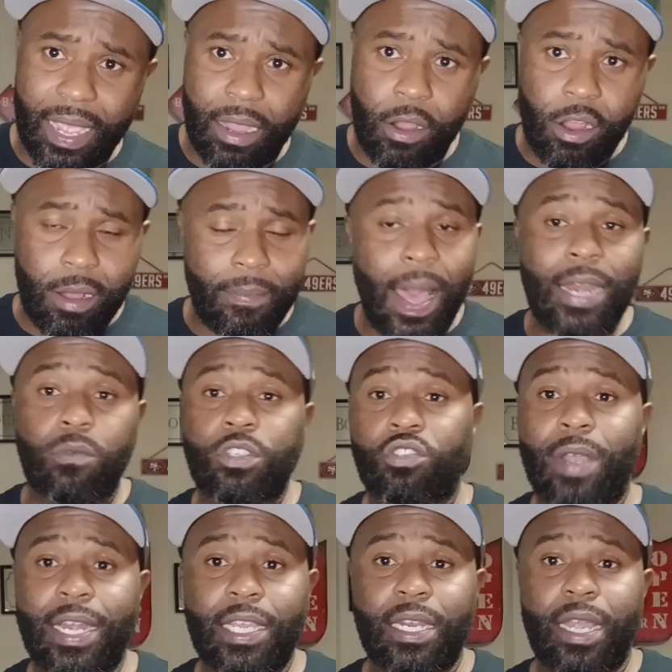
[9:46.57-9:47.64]
Everybody was
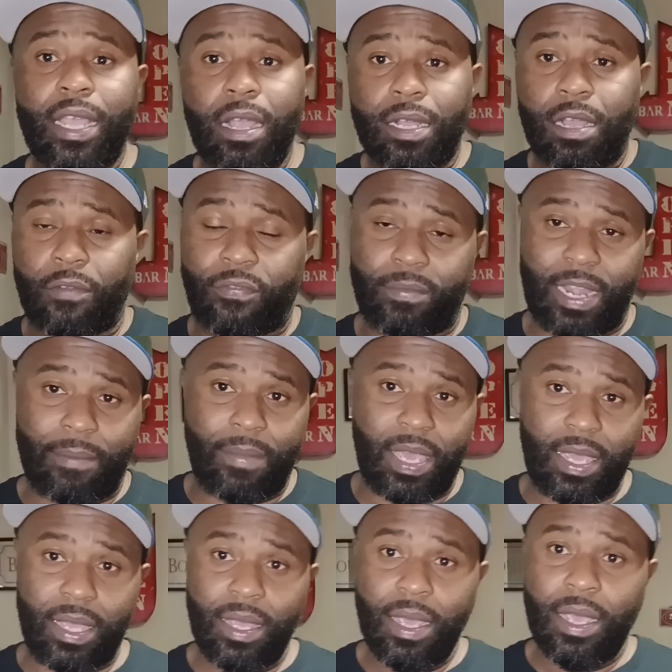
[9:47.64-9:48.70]
trying to get a haircut from that
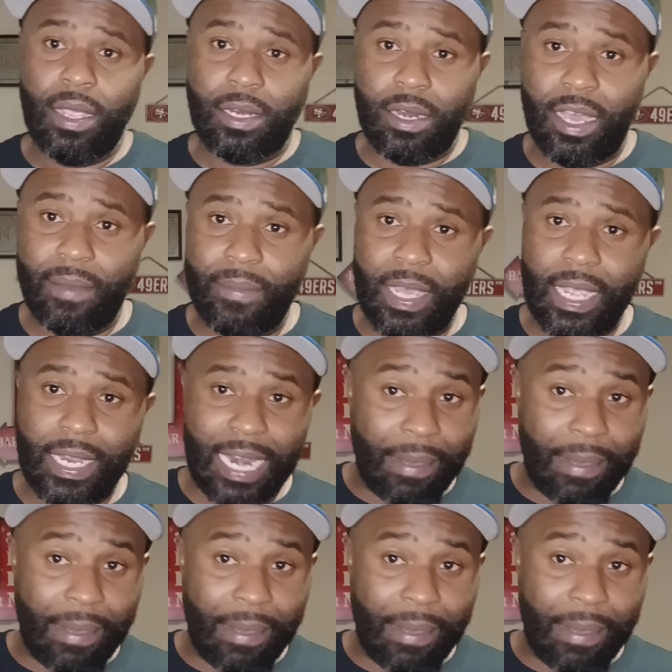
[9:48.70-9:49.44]
man. You know what I mean?